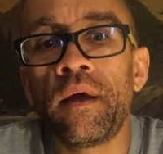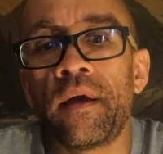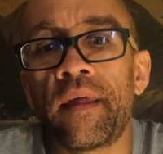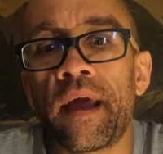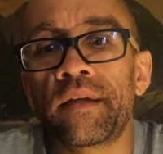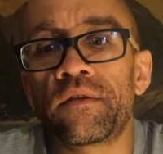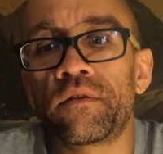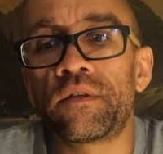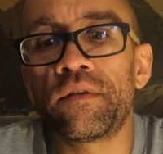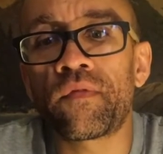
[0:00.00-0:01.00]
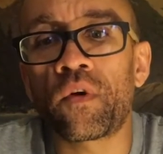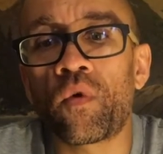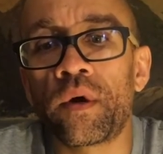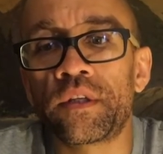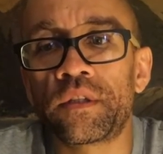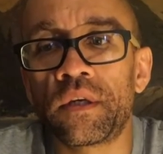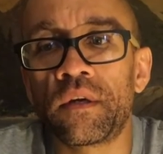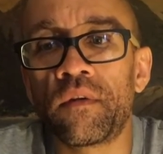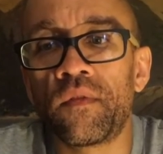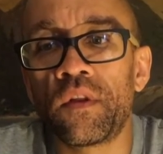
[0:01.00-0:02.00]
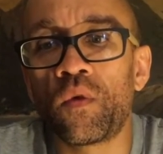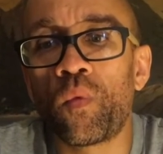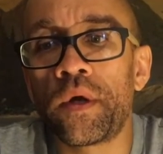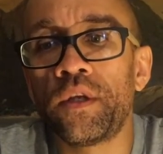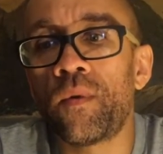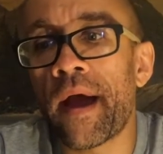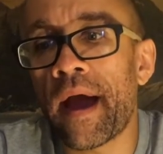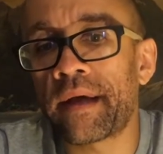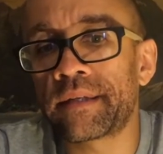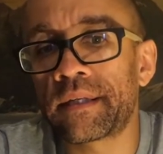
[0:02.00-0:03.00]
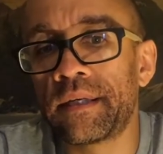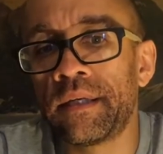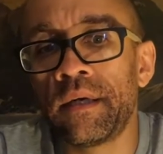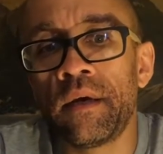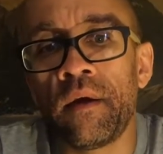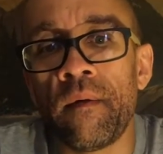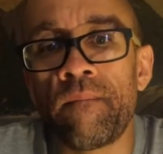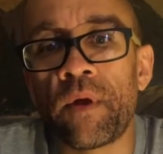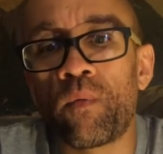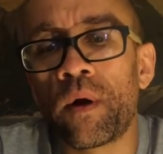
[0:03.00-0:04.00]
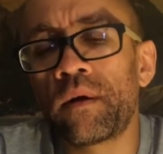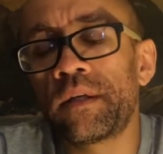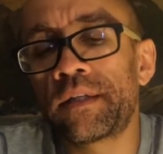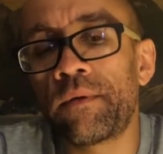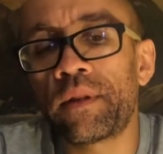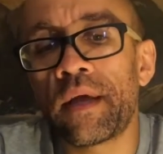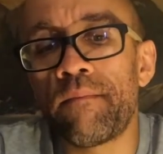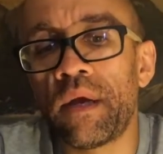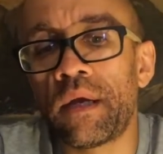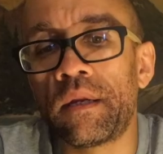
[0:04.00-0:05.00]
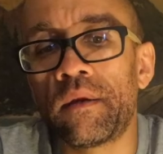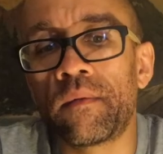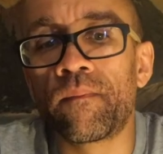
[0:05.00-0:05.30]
and they answer a different question than the one you asked. They rarely say what they mean,